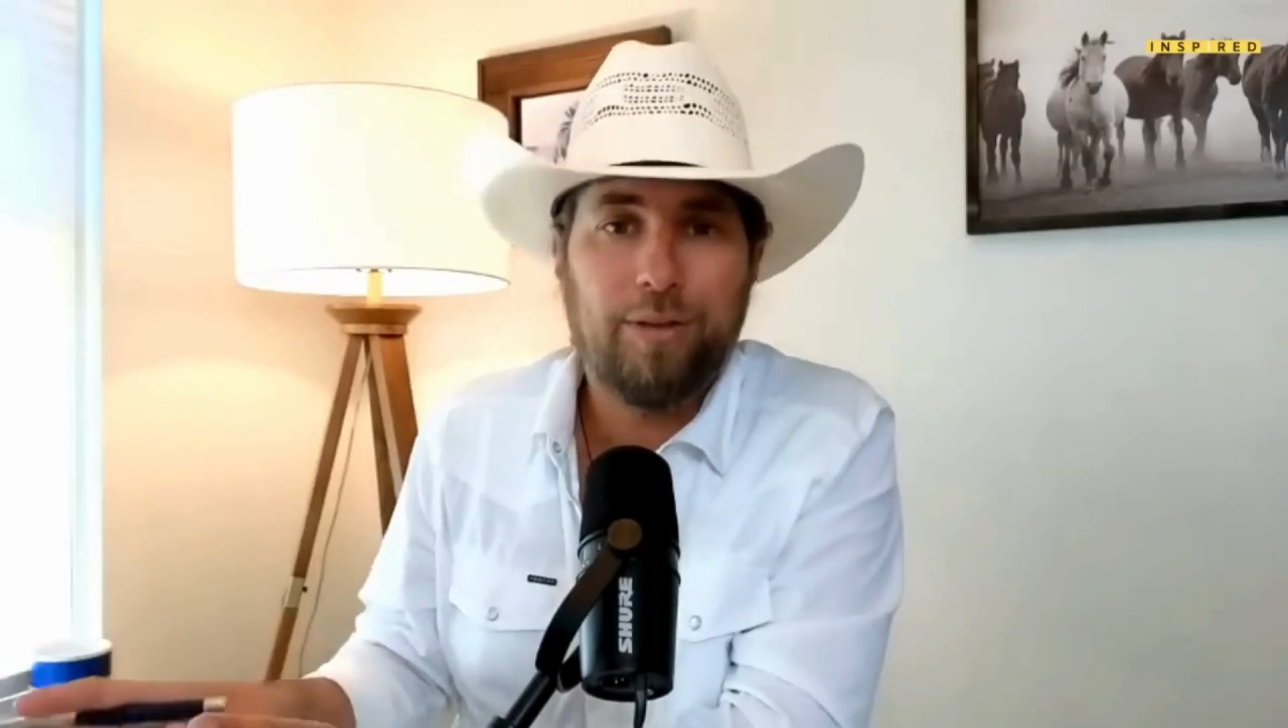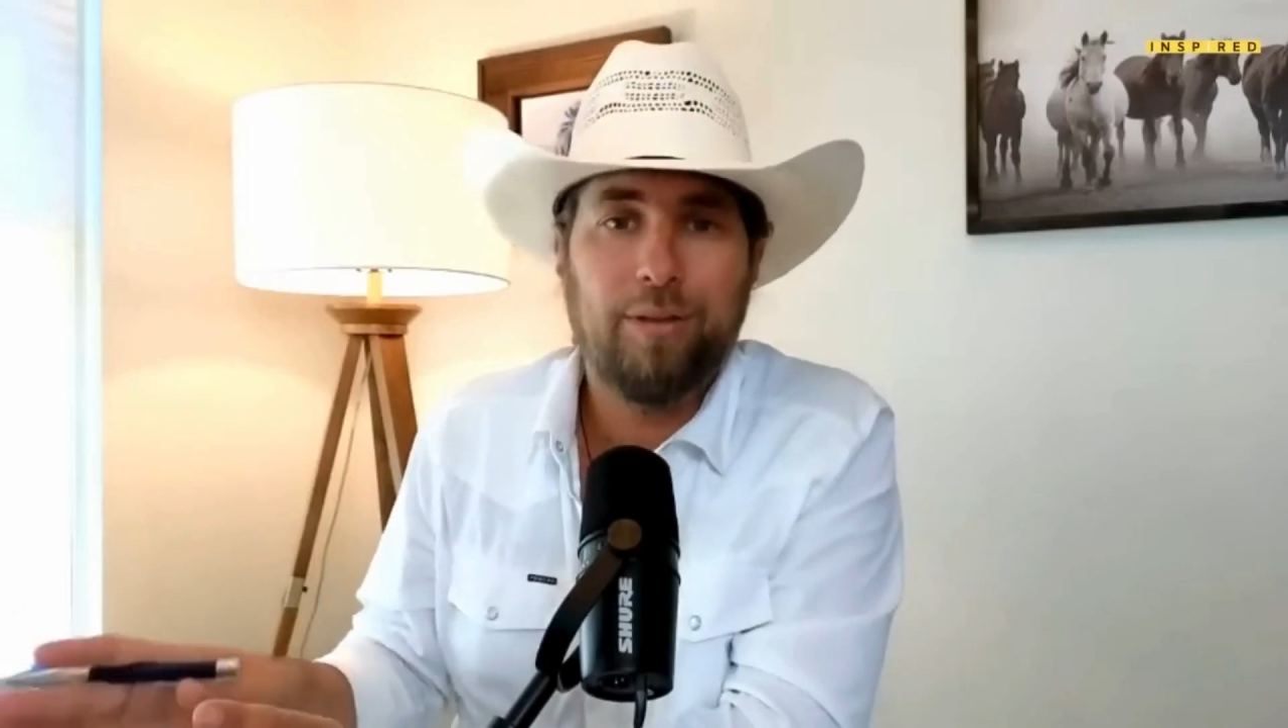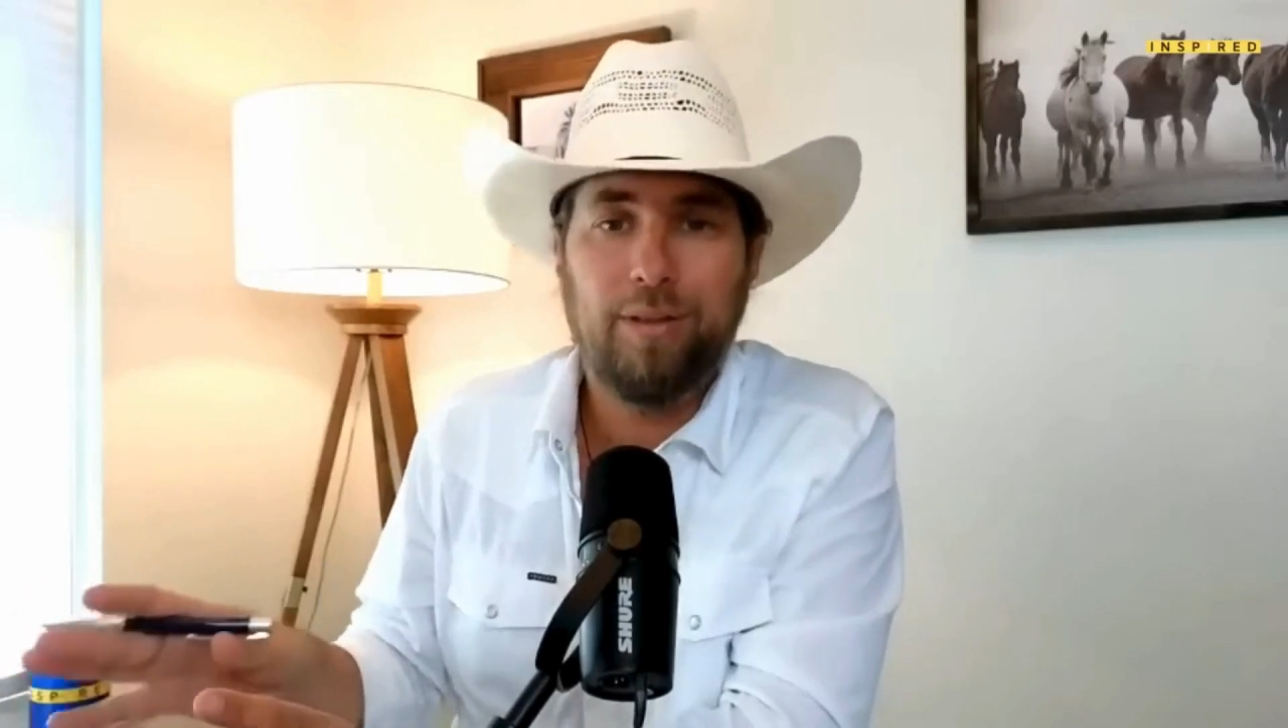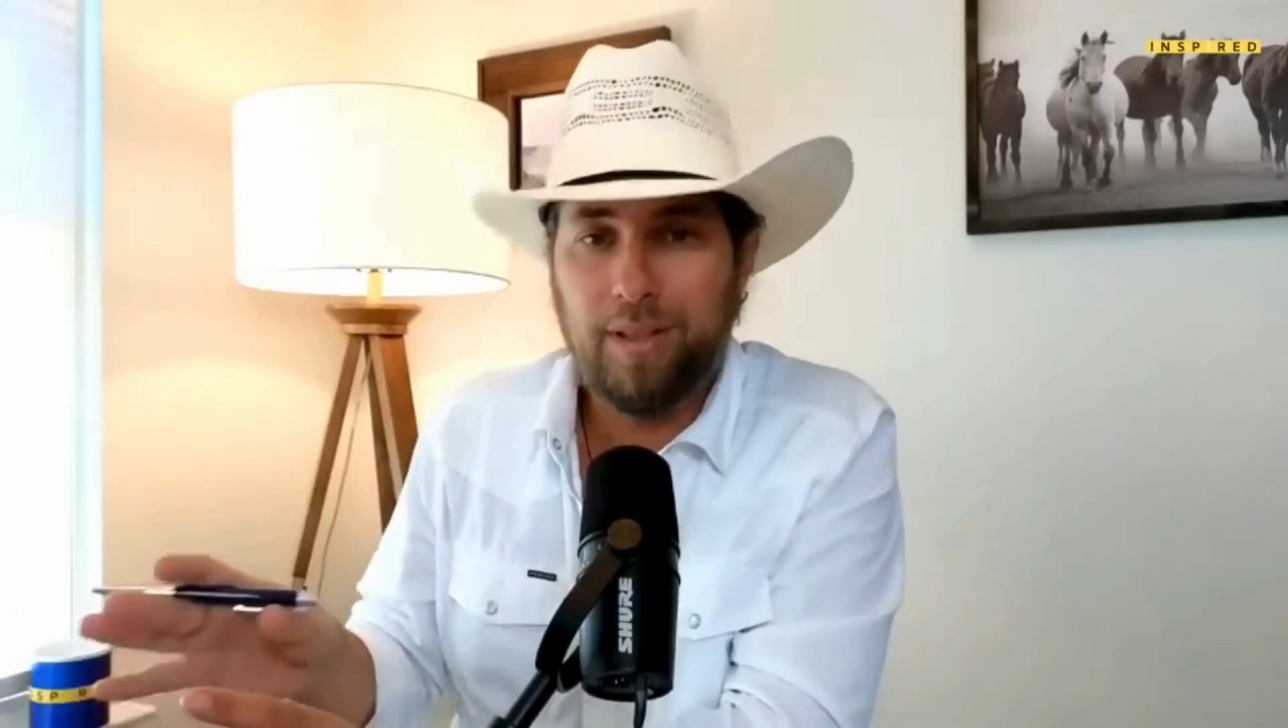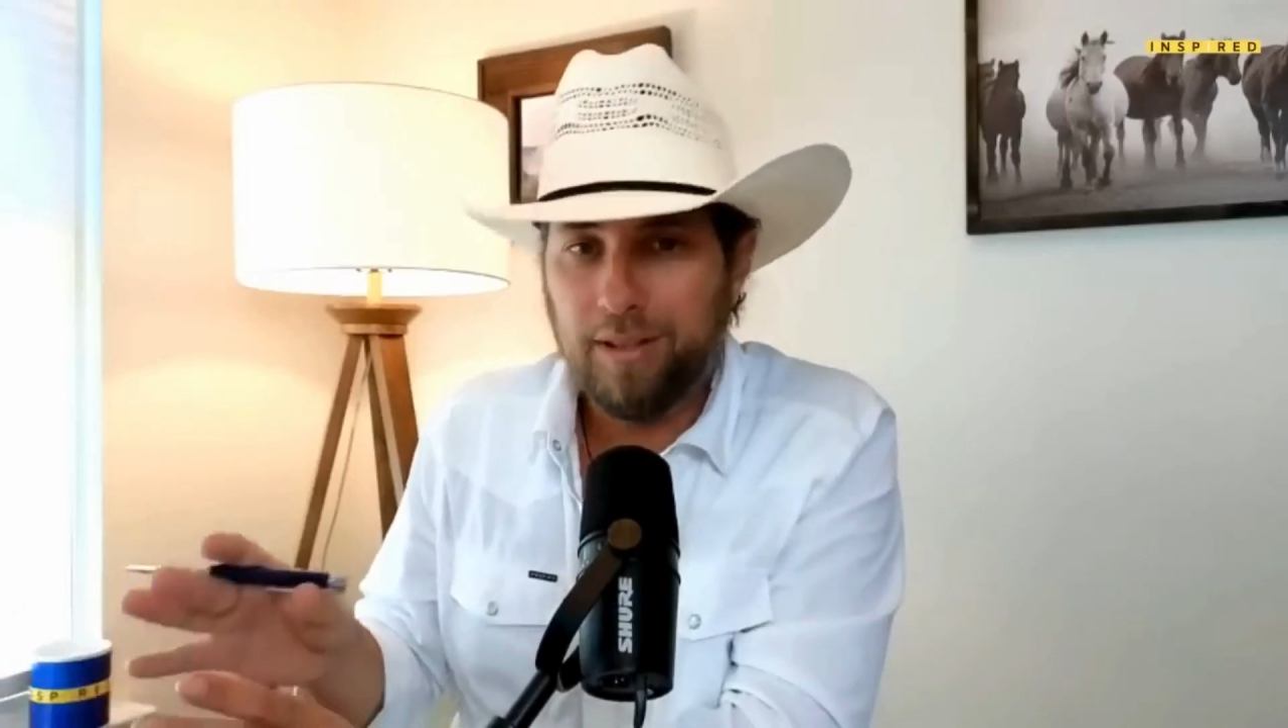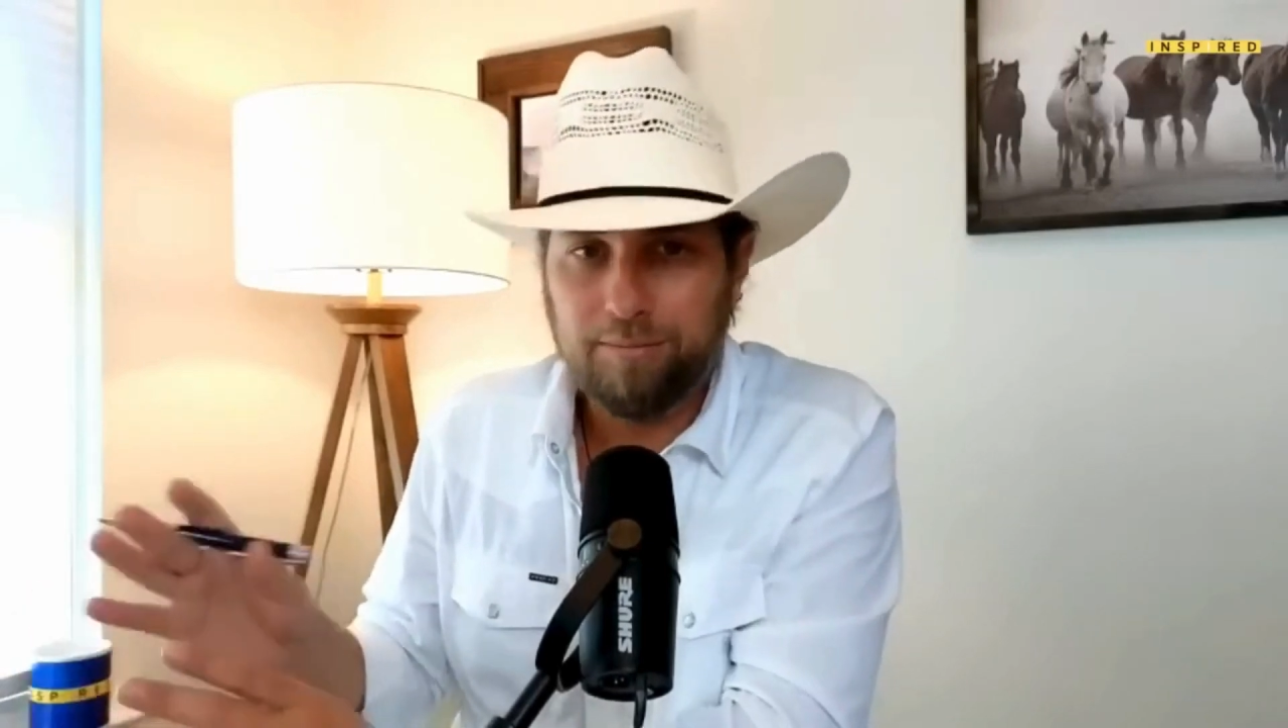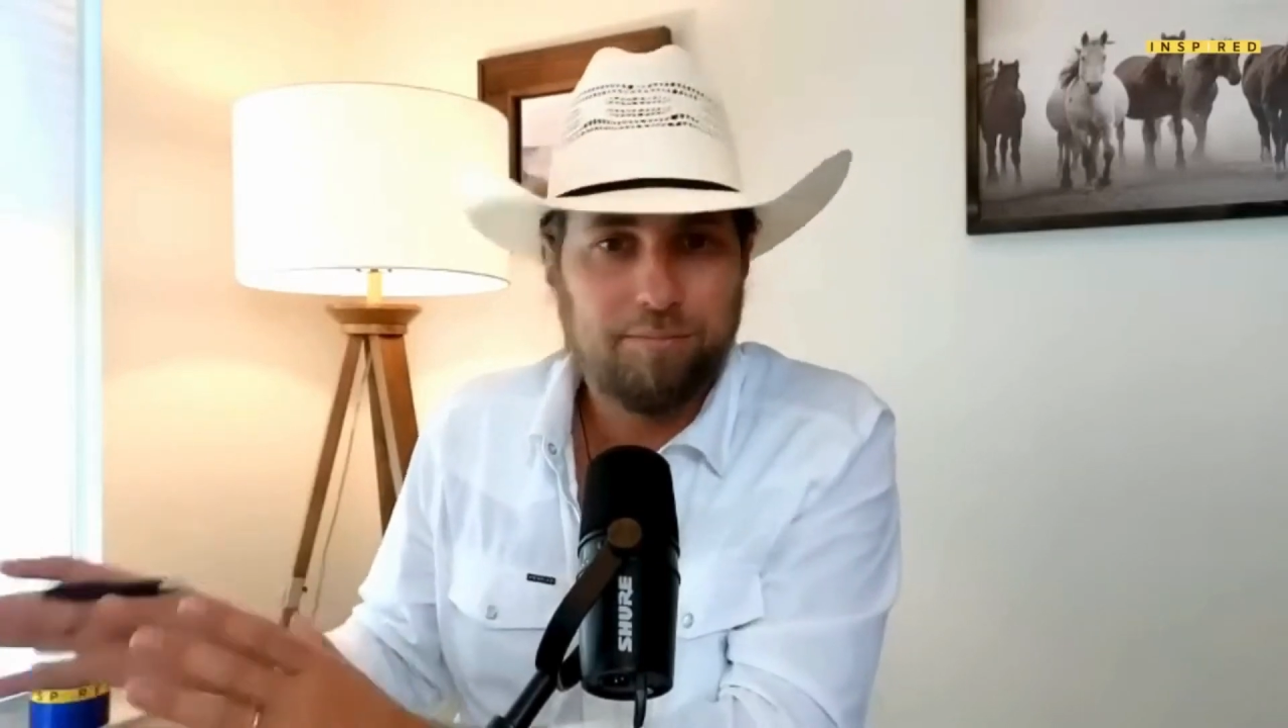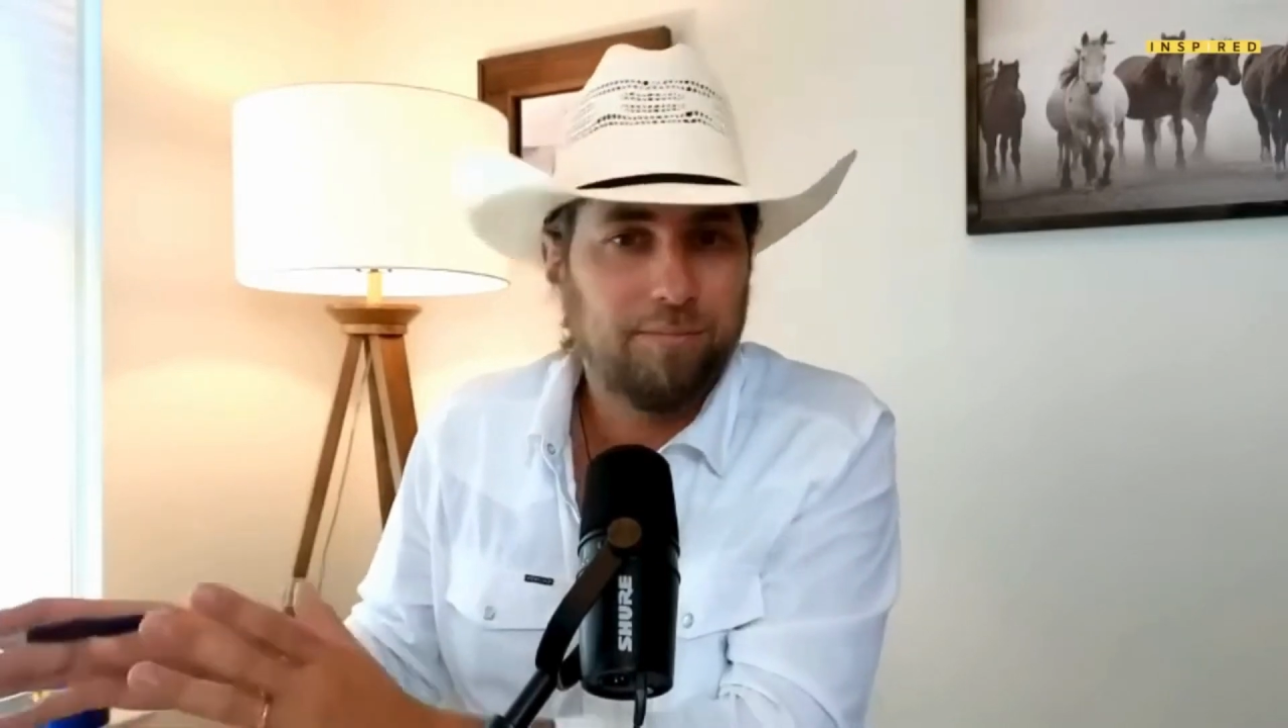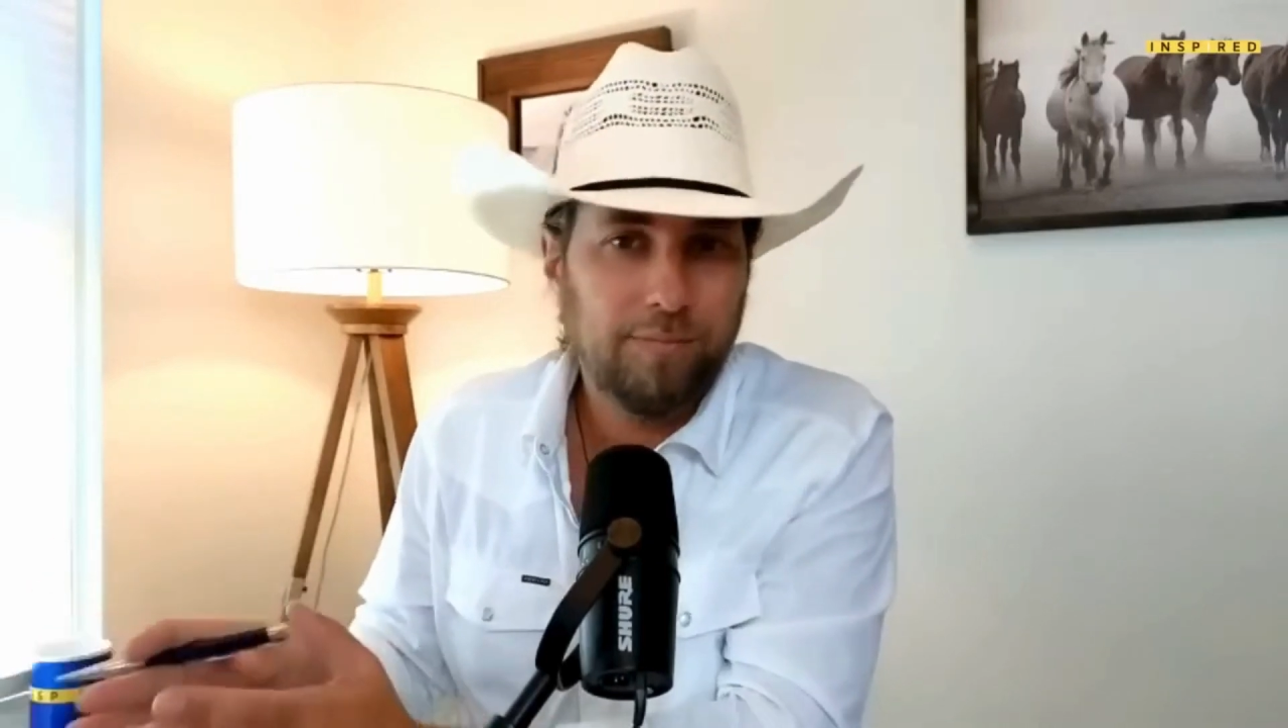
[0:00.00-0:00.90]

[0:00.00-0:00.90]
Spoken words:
to, they'll